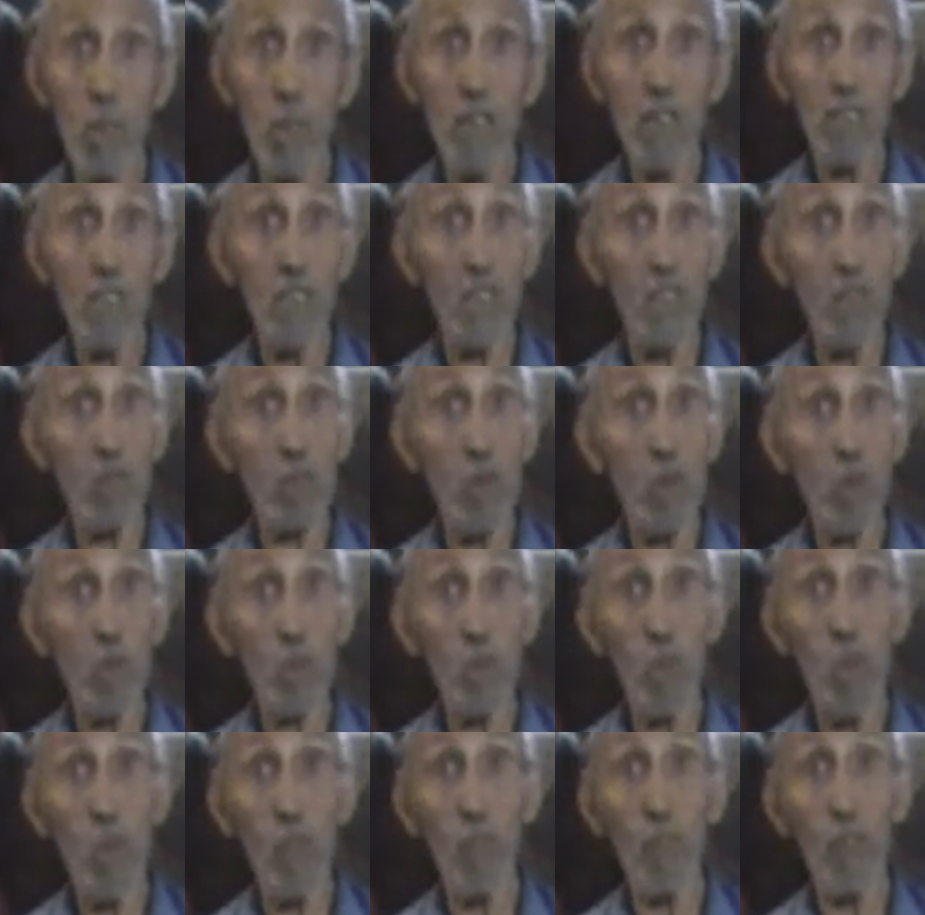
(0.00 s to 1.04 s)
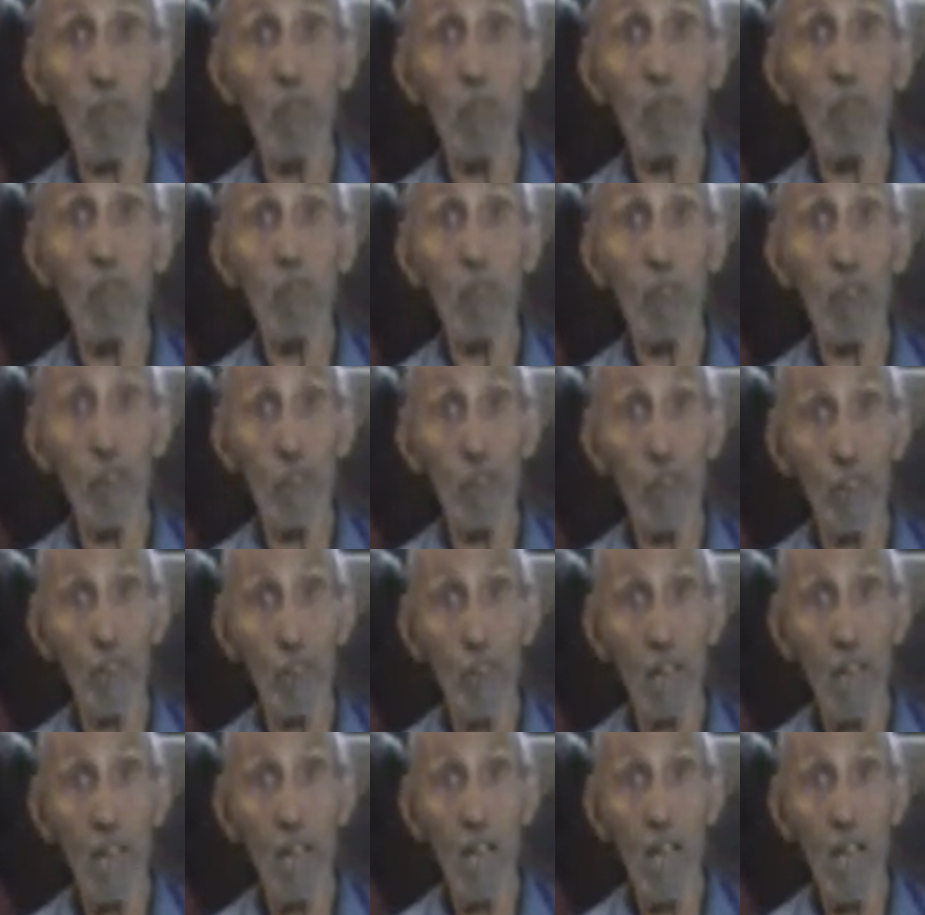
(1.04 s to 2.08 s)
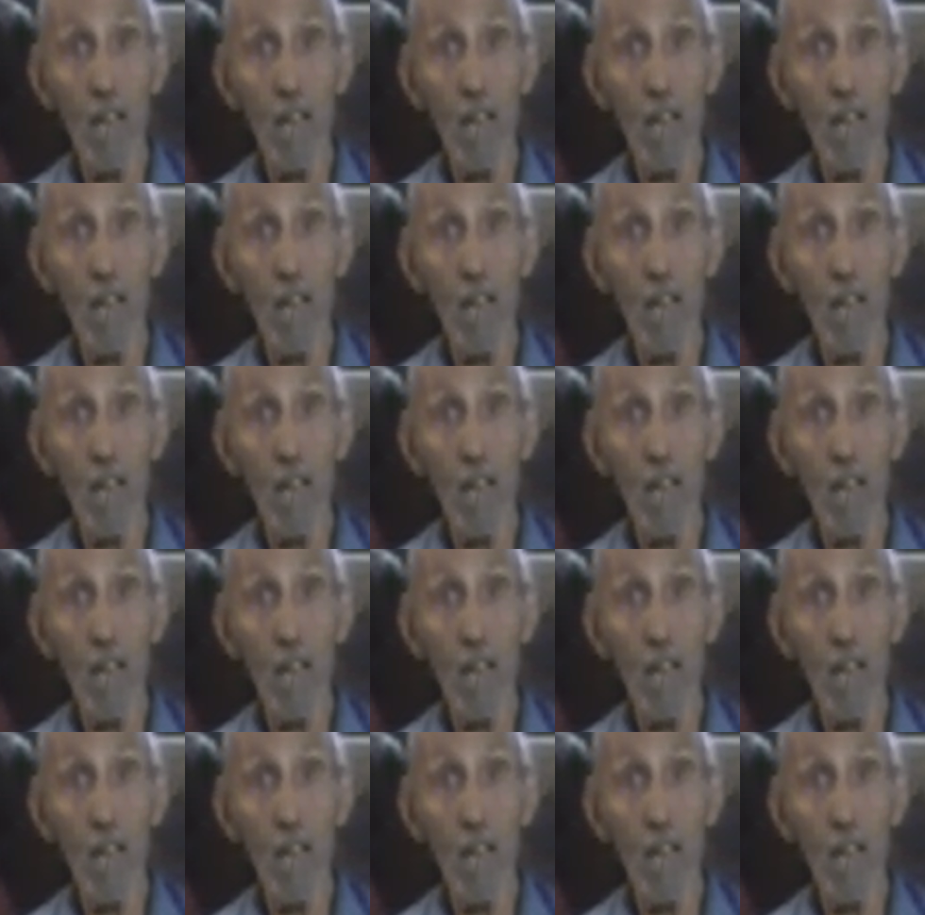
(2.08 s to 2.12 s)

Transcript: as it is most often referred,